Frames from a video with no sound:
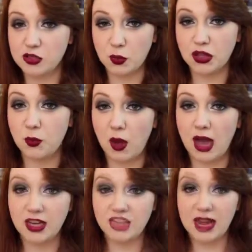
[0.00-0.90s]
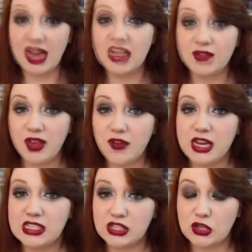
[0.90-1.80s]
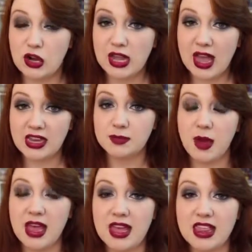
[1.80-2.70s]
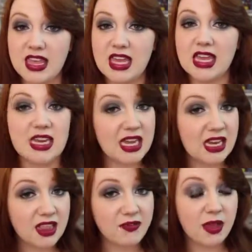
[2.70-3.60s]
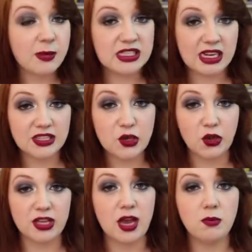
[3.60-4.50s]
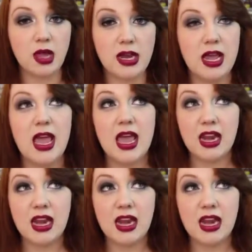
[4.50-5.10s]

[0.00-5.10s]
It's worth a watch. My next favorite is a song, and it's by the Naked and the Famous, and it's called Young Blood.